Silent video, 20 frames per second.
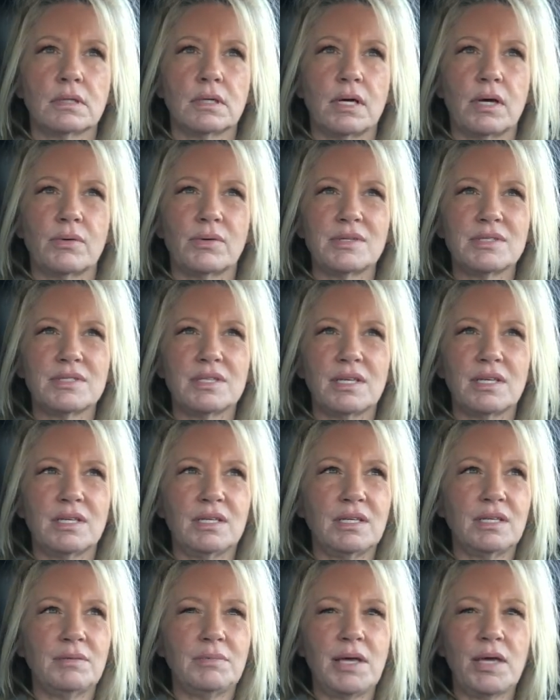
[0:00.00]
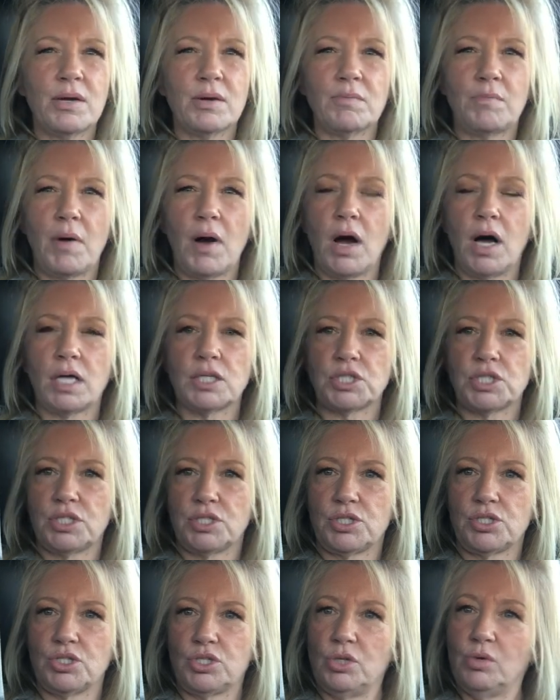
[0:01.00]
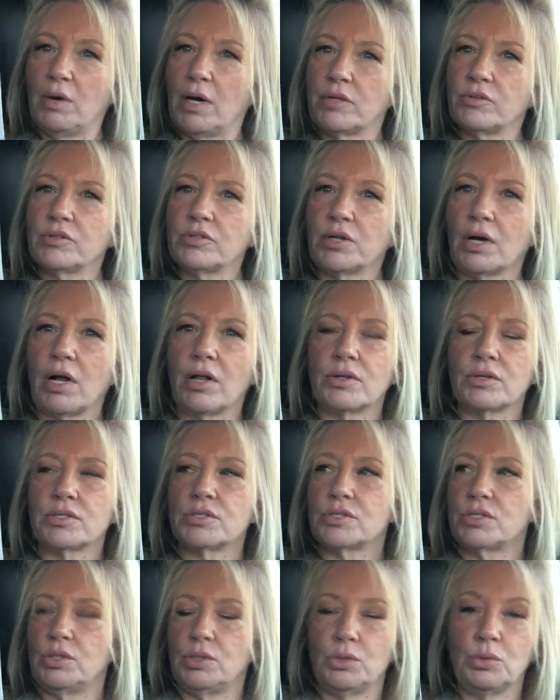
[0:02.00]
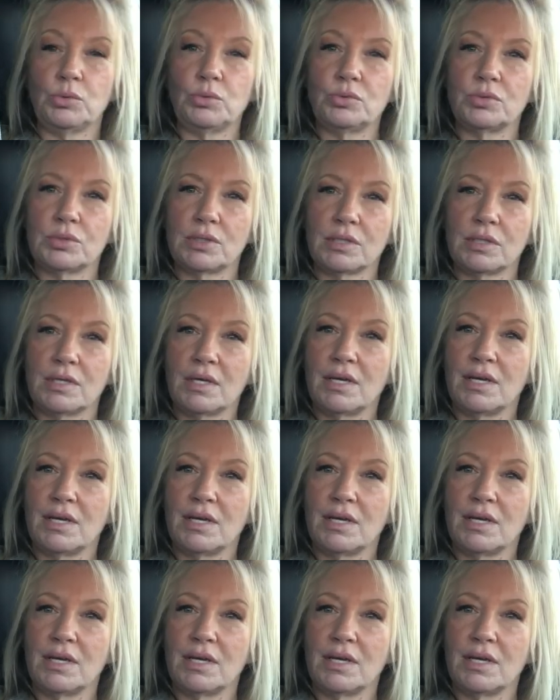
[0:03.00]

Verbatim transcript: I want to say eBay or Posh. It's $200 used.